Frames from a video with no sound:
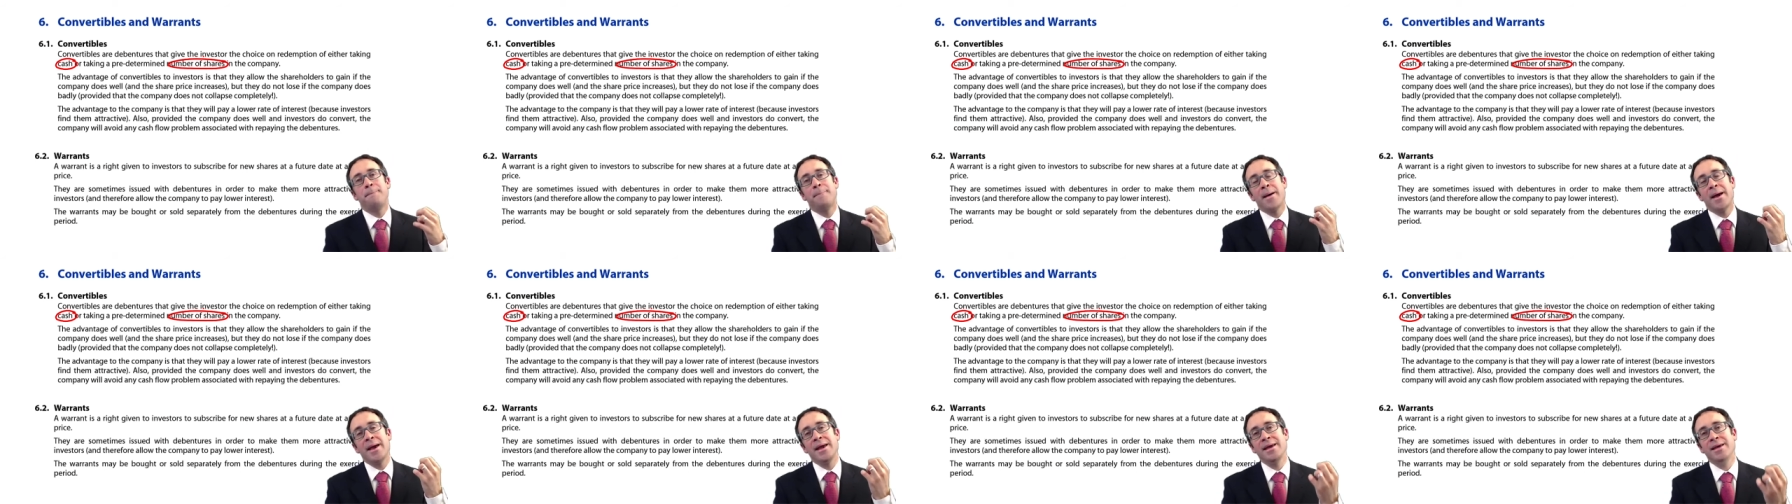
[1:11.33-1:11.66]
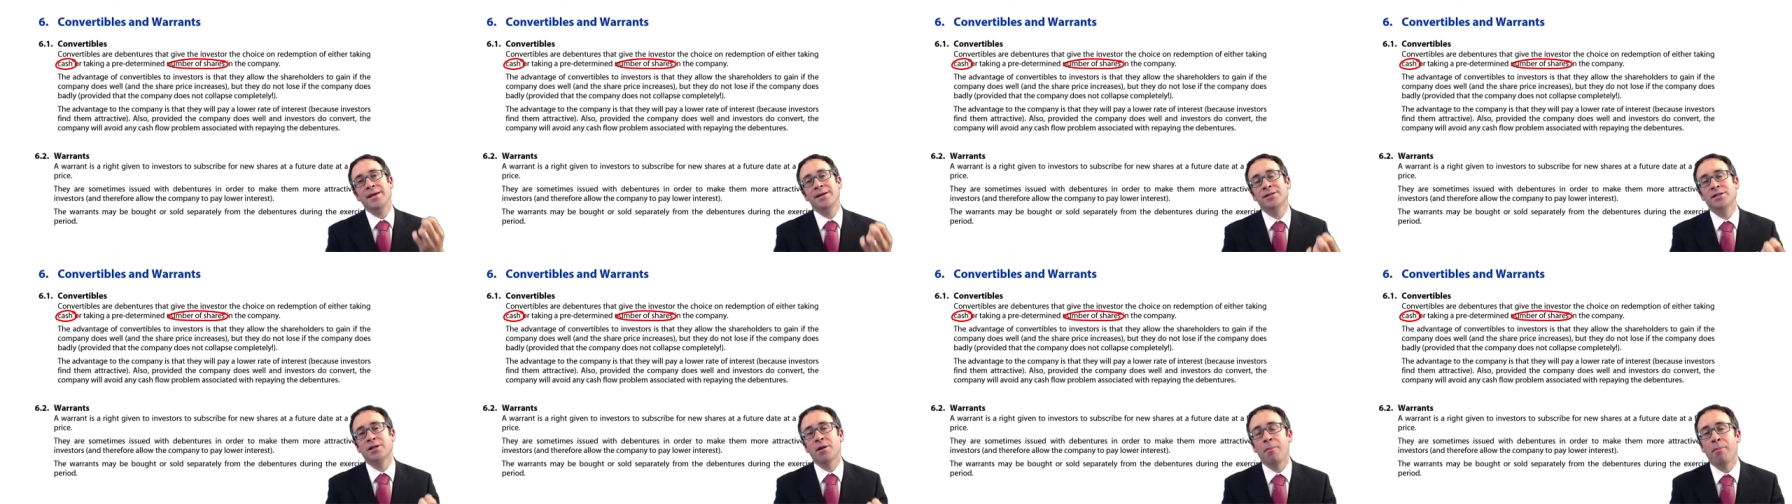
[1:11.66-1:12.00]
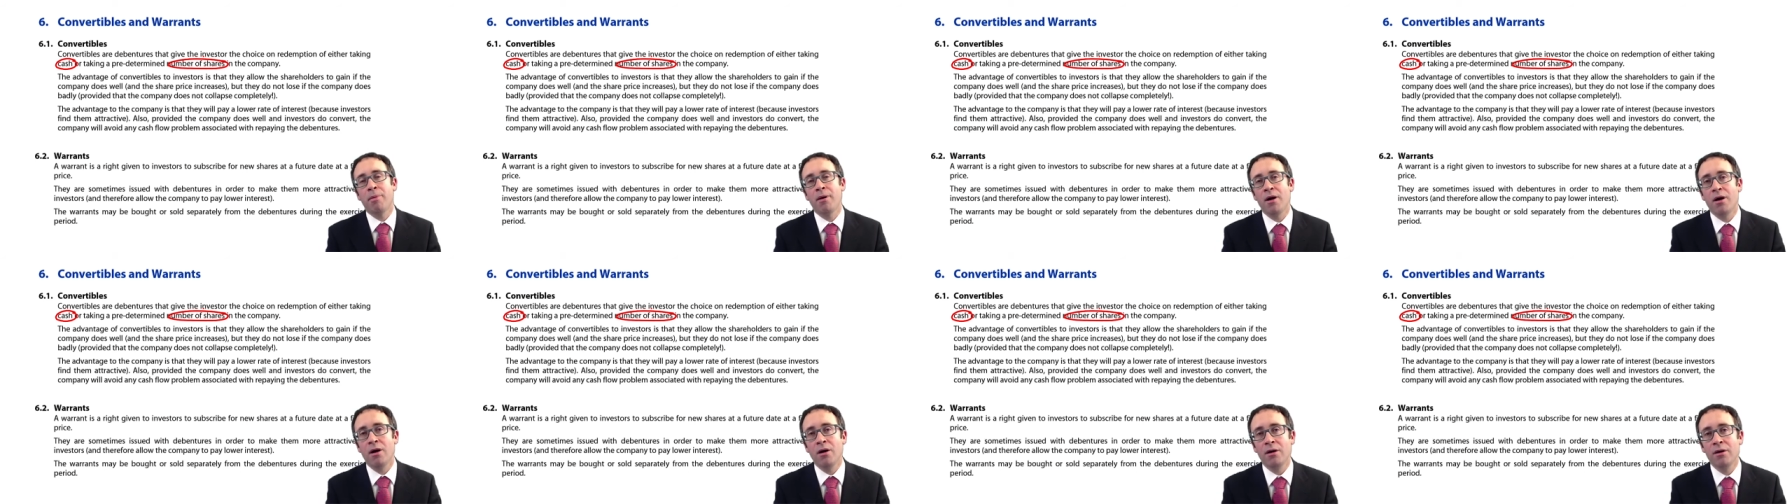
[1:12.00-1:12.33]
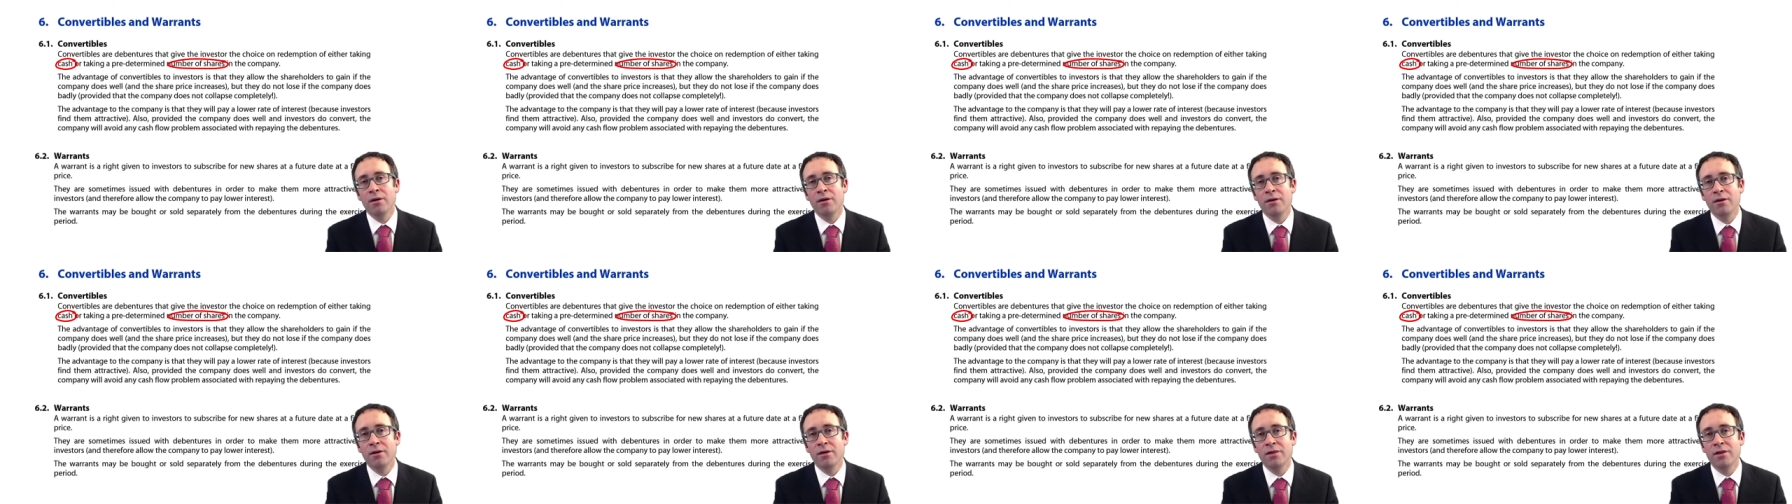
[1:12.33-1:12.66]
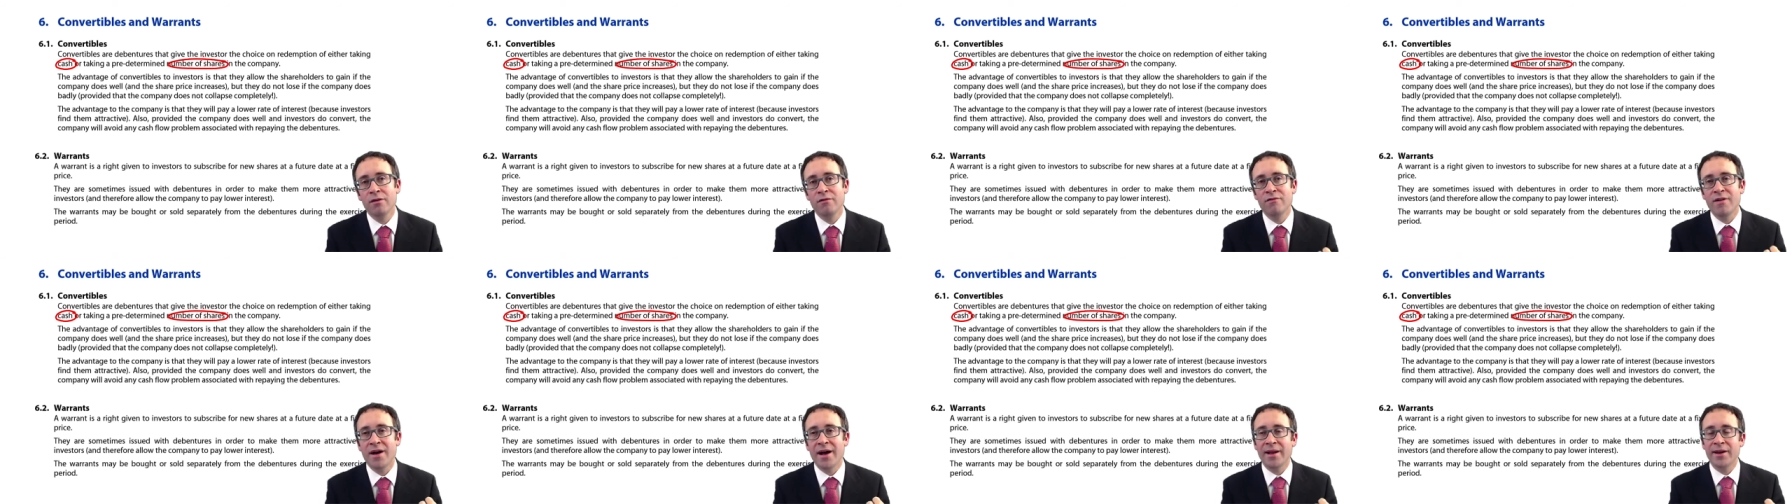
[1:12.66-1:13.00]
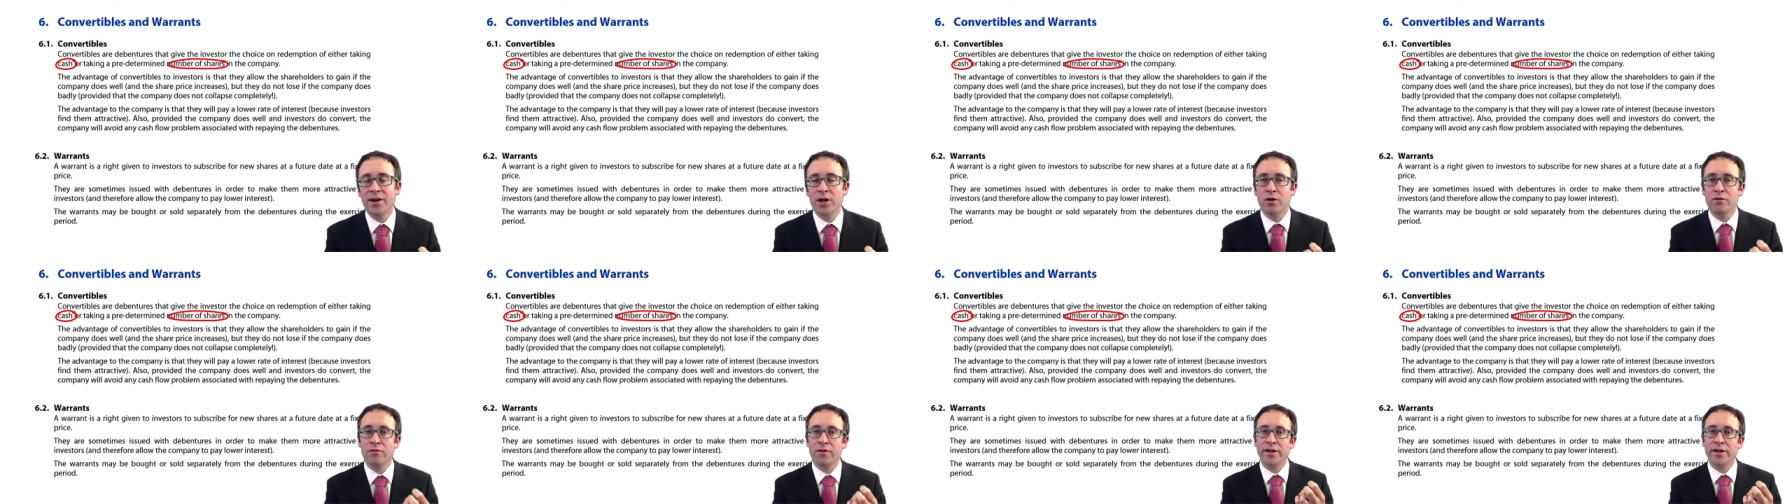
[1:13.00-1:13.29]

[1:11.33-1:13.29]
based upon the value